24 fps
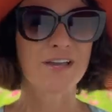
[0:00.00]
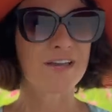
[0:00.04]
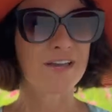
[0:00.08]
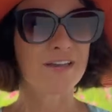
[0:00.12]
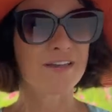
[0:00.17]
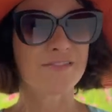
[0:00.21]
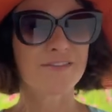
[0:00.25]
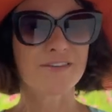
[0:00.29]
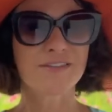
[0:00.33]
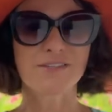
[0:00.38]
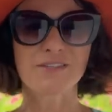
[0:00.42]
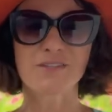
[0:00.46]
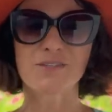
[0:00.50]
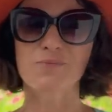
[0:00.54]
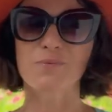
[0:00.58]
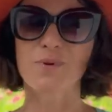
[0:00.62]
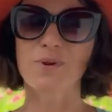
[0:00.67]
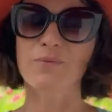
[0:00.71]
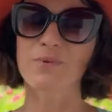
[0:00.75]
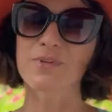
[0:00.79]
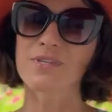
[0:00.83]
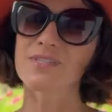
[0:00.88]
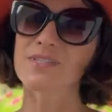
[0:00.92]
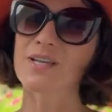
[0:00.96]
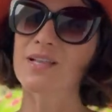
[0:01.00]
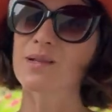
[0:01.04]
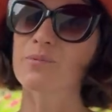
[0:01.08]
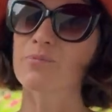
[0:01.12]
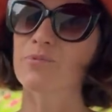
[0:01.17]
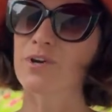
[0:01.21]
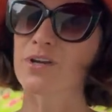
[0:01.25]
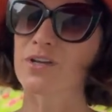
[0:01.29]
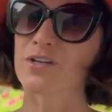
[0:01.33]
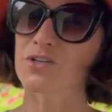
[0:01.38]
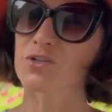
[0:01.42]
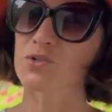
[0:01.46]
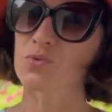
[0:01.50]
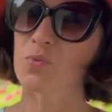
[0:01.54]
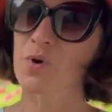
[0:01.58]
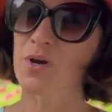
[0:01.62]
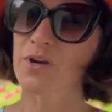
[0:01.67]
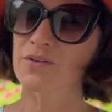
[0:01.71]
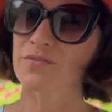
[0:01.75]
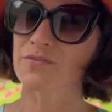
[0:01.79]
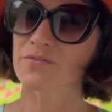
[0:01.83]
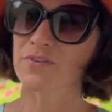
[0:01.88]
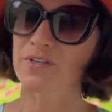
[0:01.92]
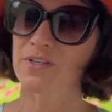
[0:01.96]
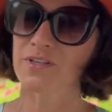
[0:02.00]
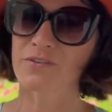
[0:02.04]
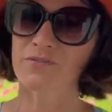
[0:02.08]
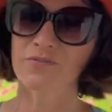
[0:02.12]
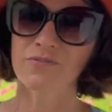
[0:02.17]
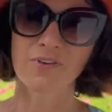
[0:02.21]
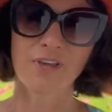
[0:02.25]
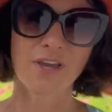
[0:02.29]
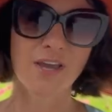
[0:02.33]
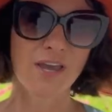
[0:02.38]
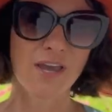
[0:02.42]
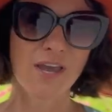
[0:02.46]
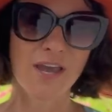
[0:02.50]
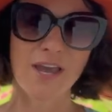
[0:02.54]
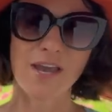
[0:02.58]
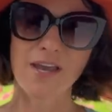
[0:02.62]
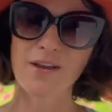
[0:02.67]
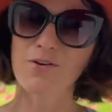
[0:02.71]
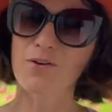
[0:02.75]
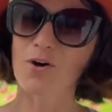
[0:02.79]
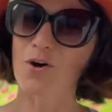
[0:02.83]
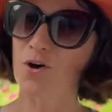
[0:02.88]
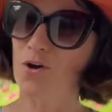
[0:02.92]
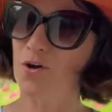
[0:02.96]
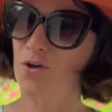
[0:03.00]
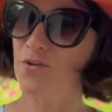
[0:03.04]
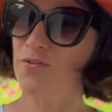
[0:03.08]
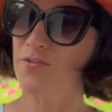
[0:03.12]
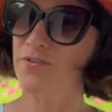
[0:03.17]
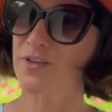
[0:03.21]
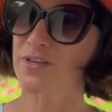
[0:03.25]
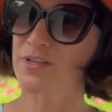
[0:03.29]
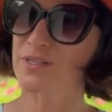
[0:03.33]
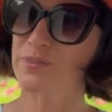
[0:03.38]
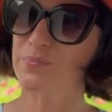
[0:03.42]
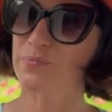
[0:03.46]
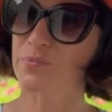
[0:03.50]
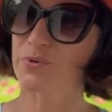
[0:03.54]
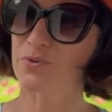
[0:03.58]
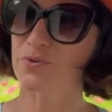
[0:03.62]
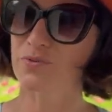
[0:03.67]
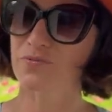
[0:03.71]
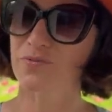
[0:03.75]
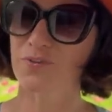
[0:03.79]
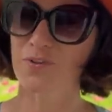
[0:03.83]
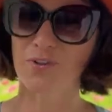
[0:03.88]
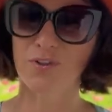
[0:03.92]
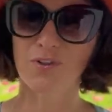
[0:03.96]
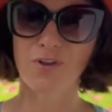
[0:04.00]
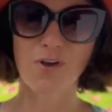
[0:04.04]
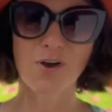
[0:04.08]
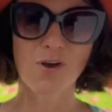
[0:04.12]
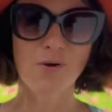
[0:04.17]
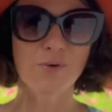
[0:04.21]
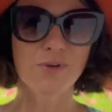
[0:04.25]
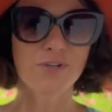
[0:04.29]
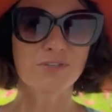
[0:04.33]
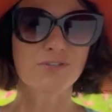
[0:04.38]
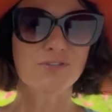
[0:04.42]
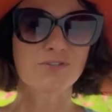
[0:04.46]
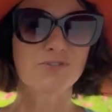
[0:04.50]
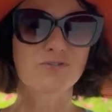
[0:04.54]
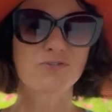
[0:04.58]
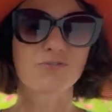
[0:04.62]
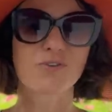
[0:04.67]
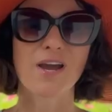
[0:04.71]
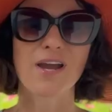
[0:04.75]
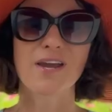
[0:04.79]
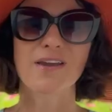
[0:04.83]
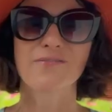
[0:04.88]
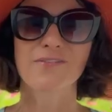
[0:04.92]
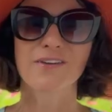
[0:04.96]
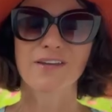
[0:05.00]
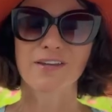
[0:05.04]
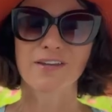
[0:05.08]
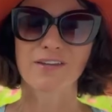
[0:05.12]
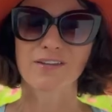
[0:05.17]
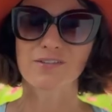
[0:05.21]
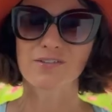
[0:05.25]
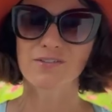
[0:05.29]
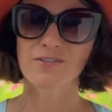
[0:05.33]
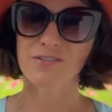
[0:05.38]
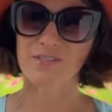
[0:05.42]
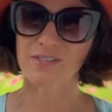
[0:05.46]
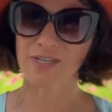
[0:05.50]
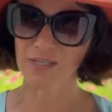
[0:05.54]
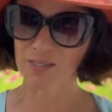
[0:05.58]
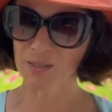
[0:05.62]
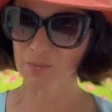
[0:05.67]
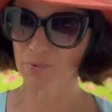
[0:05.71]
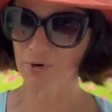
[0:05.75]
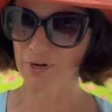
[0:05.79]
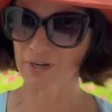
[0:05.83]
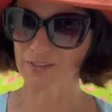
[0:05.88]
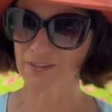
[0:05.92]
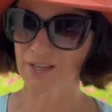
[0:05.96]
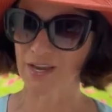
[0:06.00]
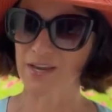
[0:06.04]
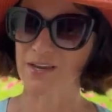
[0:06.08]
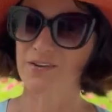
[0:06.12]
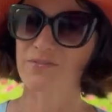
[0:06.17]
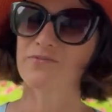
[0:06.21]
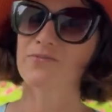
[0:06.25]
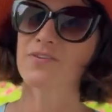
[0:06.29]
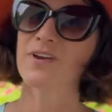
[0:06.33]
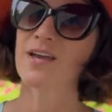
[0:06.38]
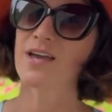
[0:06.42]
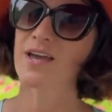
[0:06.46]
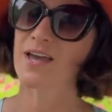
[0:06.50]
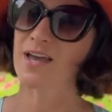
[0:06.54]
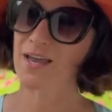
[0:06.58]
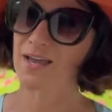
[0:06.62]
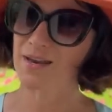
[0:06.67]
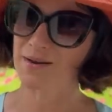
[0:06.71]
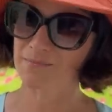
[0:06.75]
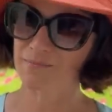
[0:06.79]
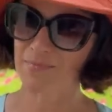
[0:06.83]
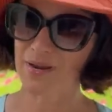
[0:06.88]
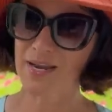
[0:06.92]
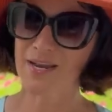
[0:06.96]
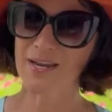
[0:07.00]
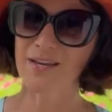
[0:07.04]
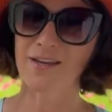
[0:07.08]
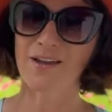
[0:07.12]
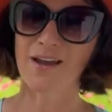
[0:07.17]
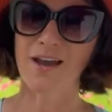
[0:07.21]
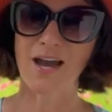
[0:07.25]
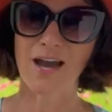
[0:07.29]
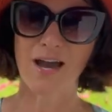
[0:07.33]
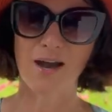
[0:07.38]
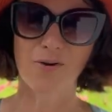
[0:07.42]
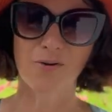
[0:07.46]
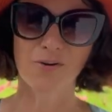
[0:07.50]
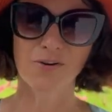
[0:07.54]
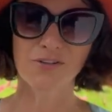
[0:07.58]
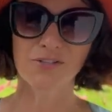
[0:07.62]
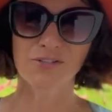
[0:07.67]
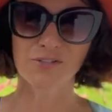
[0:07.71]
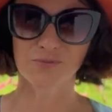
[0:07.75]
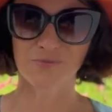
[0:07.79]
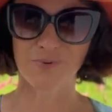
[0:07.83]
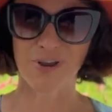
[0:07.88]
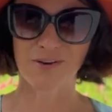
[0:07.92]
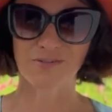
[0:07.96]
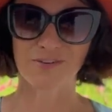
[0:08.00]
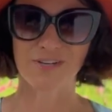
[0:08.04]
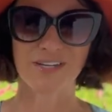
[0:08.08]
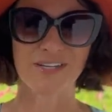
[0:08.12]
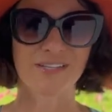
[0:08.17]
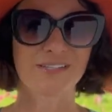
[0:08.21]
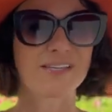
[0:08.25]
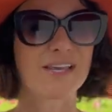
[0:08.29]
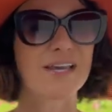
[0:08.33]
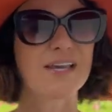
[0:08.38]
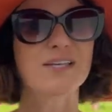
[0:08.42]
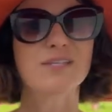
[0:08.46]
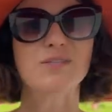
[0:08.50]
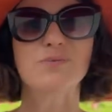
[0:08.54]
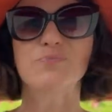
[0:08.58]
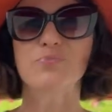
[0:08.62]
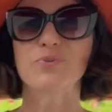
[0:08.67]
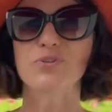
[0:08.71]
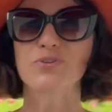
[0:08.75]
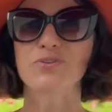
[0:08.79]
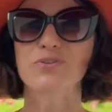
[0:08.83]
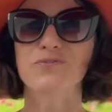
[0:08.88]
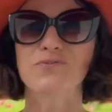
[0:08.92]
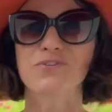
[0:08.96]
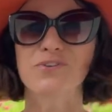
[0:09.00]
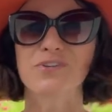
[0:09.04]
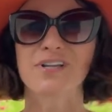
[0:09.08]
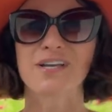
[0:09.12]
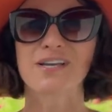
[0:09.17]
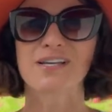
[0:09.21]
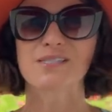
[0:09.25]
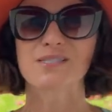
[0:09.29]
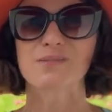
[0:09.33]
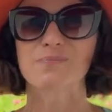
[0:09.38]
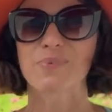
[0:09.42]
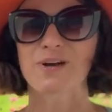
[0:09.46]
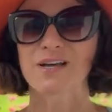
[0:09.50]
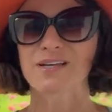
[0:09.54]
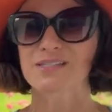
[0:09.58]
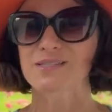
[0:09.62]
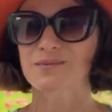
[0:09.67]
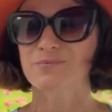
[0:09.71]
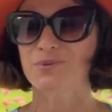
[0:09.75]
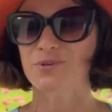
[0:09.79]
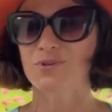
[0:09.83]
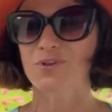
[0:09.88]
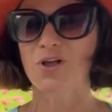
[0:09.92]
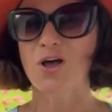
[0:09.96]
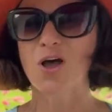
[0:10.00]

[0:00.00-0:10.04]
This is where we celebrate joie de vivre and all things beautiful, always striving to celebrate life and make our surroundings as beautiful as possible.